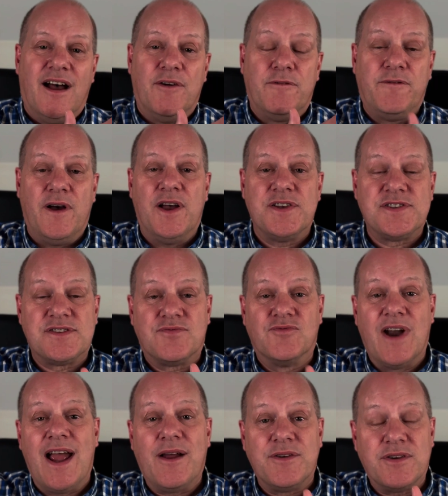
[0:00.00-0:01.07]
first
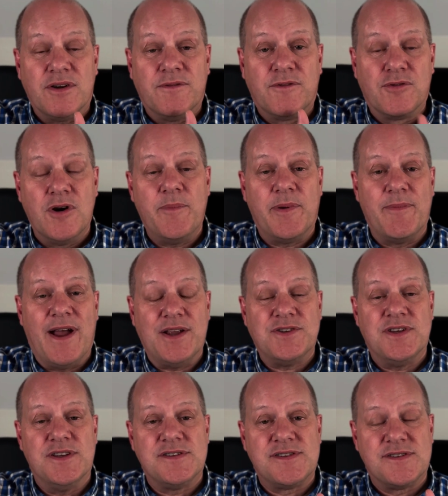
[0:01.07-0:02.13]
round of group
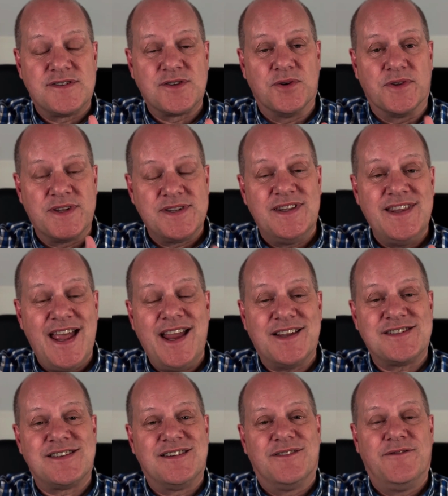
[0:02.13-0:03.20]
matches score the
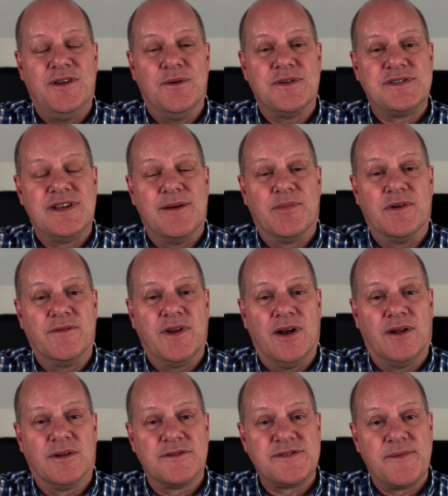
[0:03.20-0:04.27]
next fewest number of
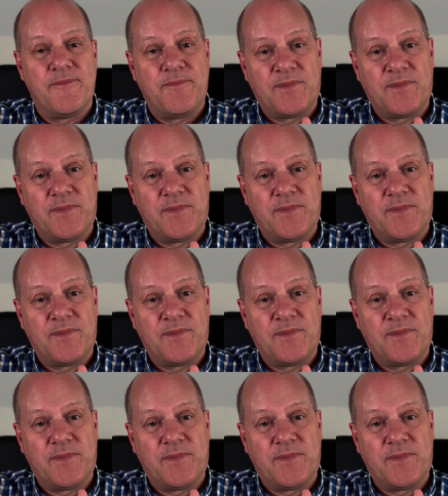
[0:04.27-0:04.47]
goals,